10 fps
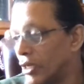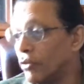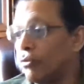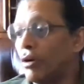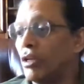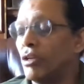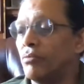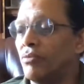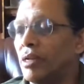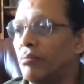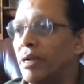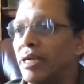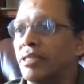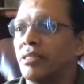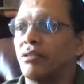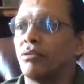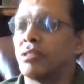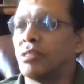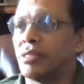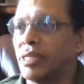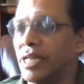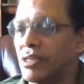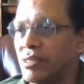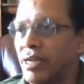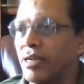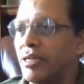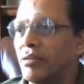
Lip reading: Volume will matter to a certain extent,